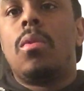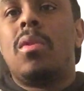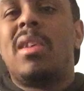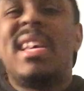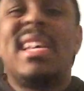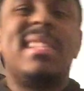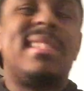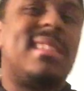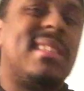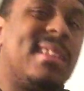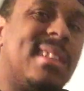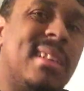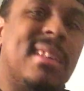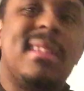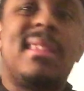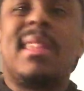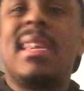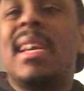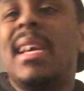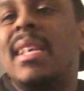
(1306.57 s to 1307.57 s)
it's a
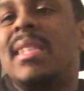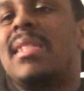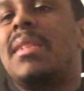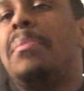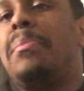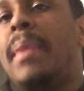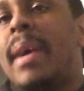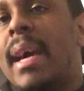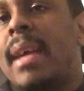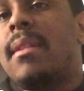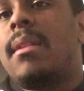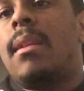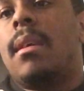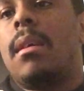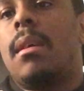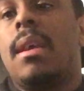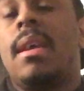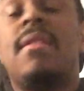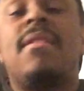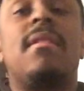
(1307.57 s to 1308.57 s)
good thing, it's a bad
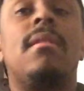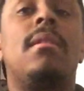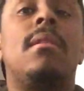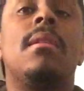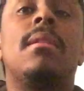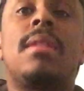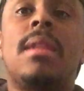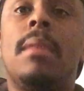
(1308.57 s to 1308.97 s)
thing. It's a good